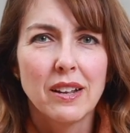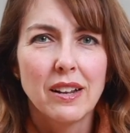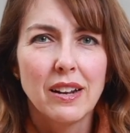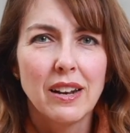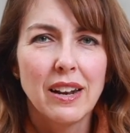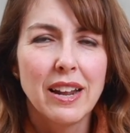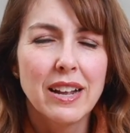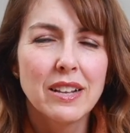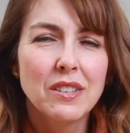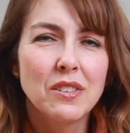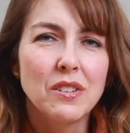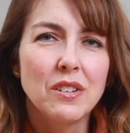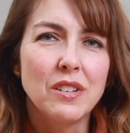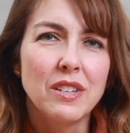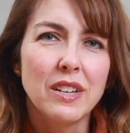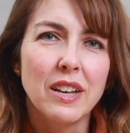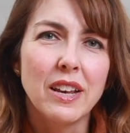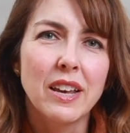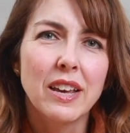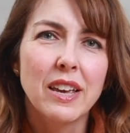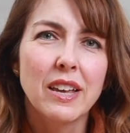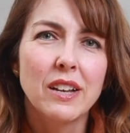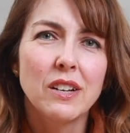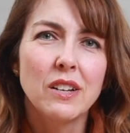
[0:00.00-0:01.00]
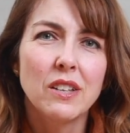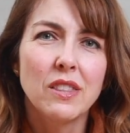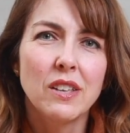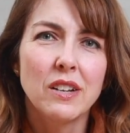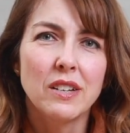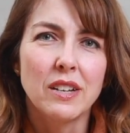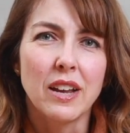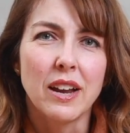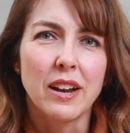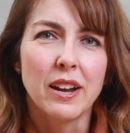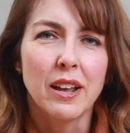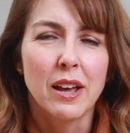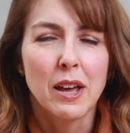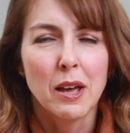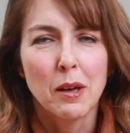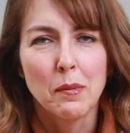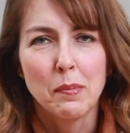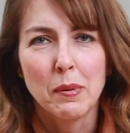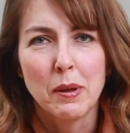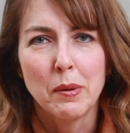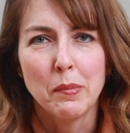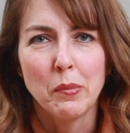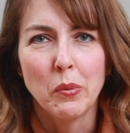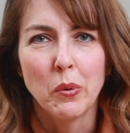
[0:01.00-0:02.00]
Let's dig into the data a
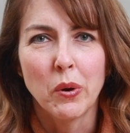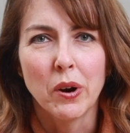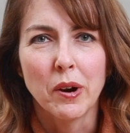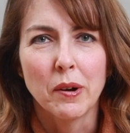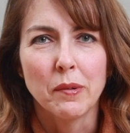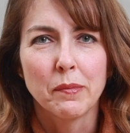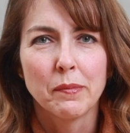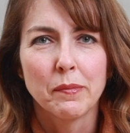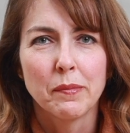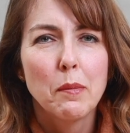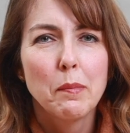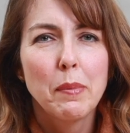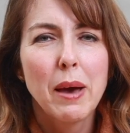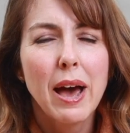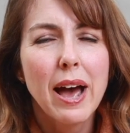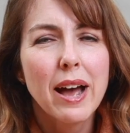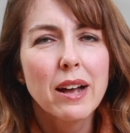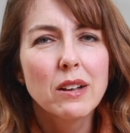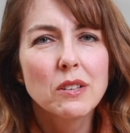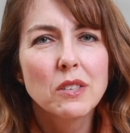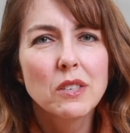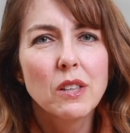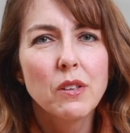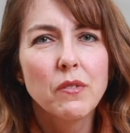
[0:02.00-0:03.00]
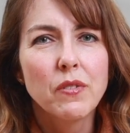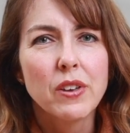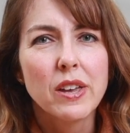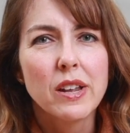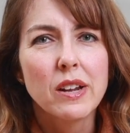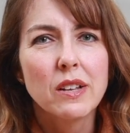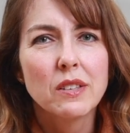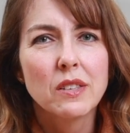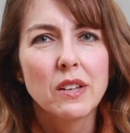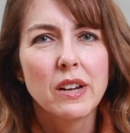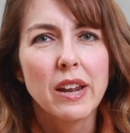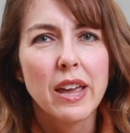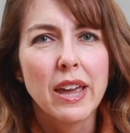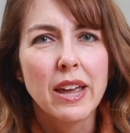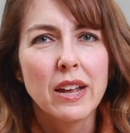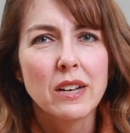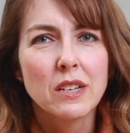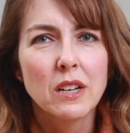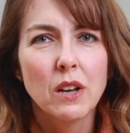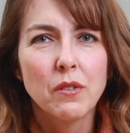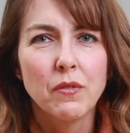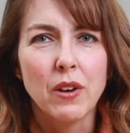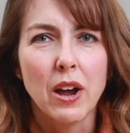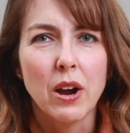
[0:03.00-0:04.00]
bit more. Paxlovid is an
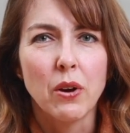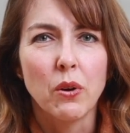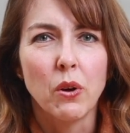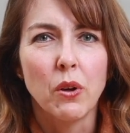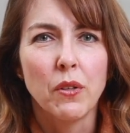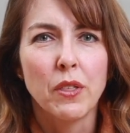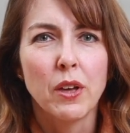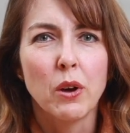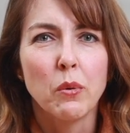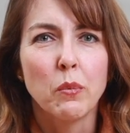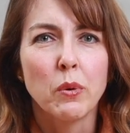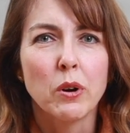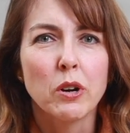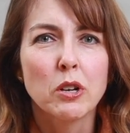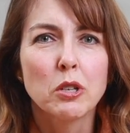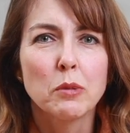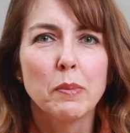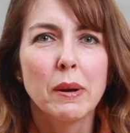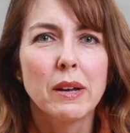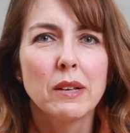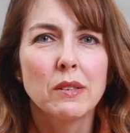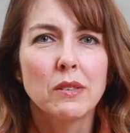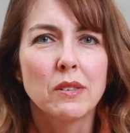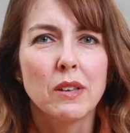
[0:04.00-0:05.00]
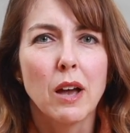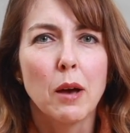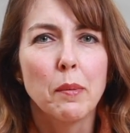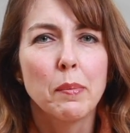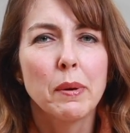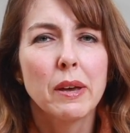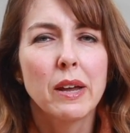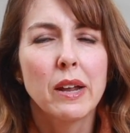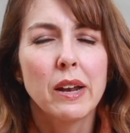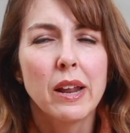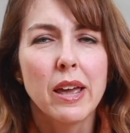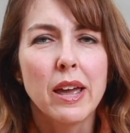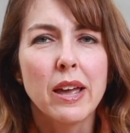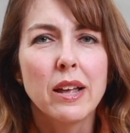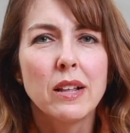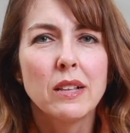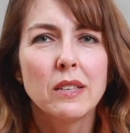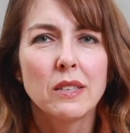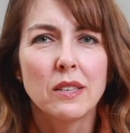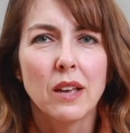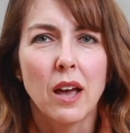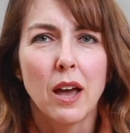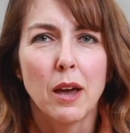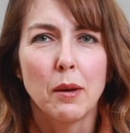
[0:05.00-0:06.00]
antiviral that works by stopping an
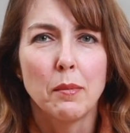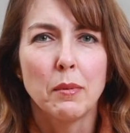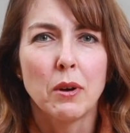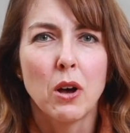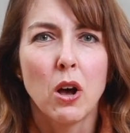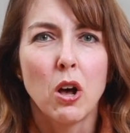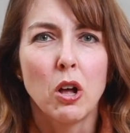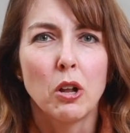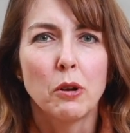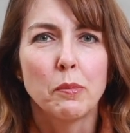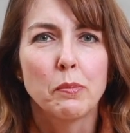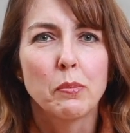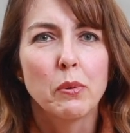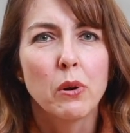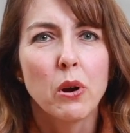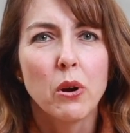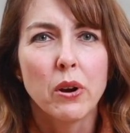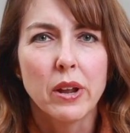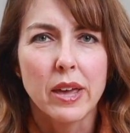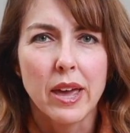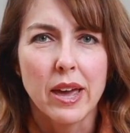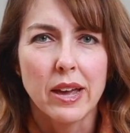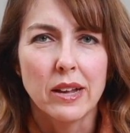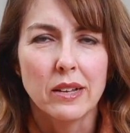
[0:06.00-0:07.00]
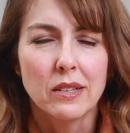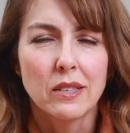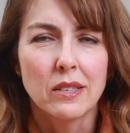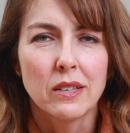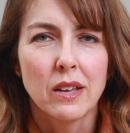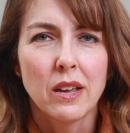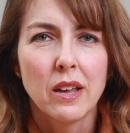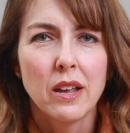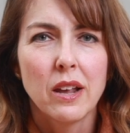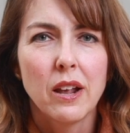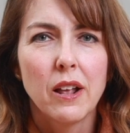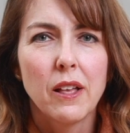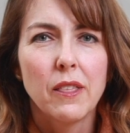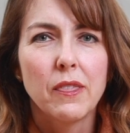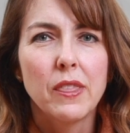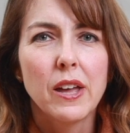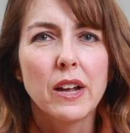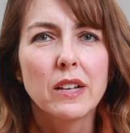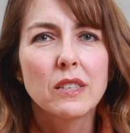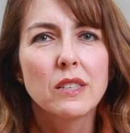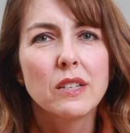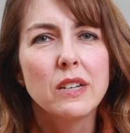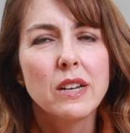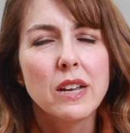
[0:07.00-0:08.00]
enzyme called protease
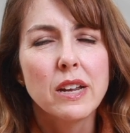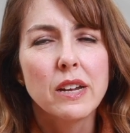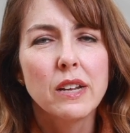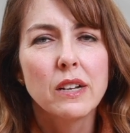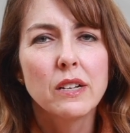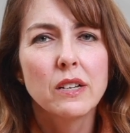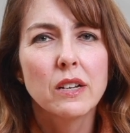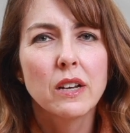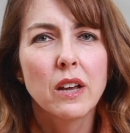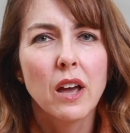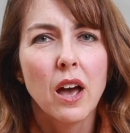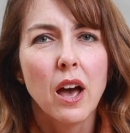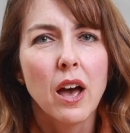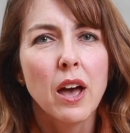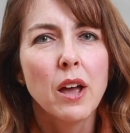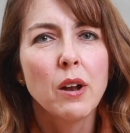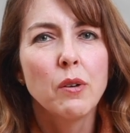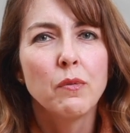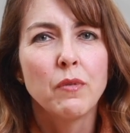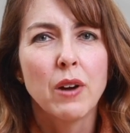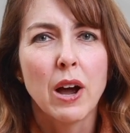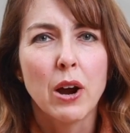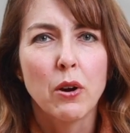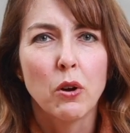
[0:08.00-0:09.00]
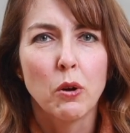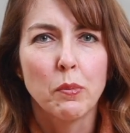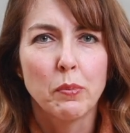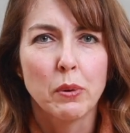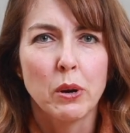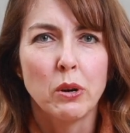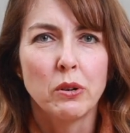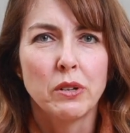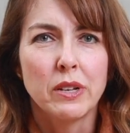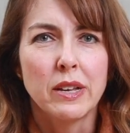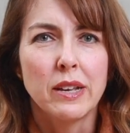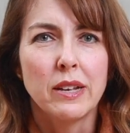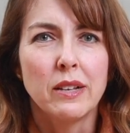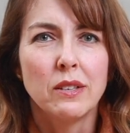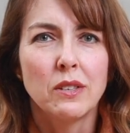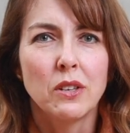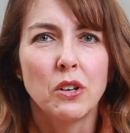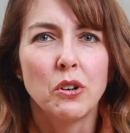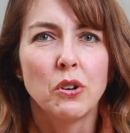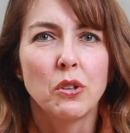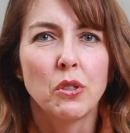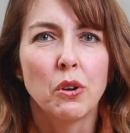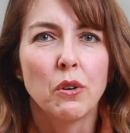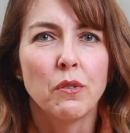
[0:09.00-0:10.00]
that's needed to cut viral proteins
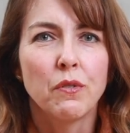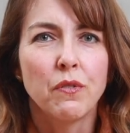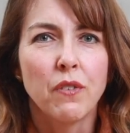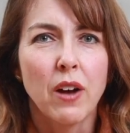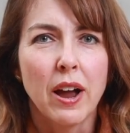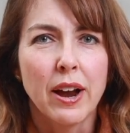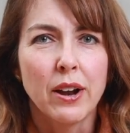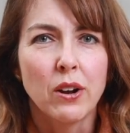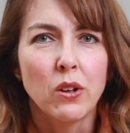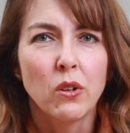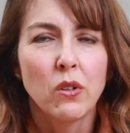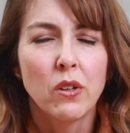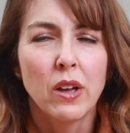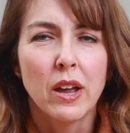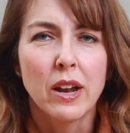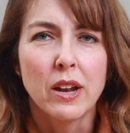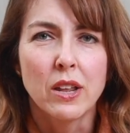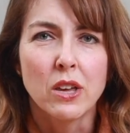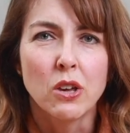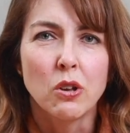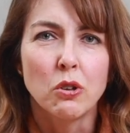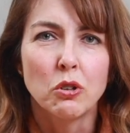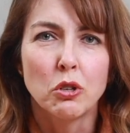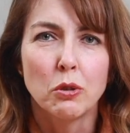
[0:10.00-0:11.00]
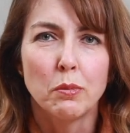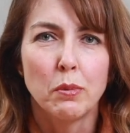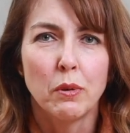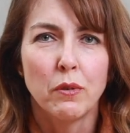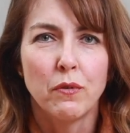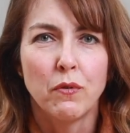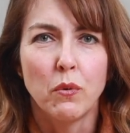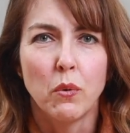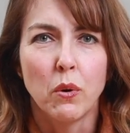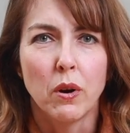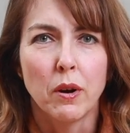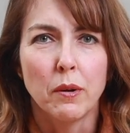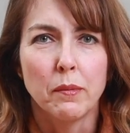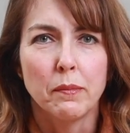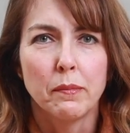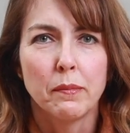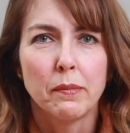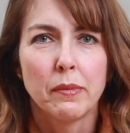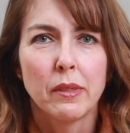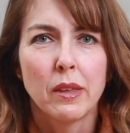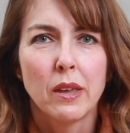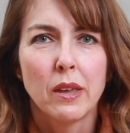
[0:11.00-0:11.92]
into their final and usable form.